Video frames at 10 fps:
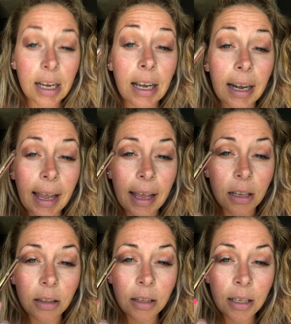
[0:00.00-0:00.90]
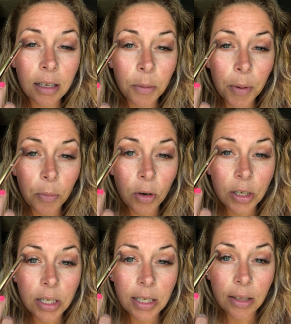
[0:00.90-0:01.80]
Gotta add a little bit more
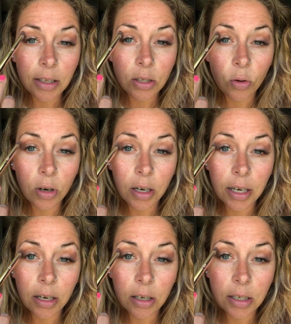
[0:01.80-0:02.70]
just on this corner here,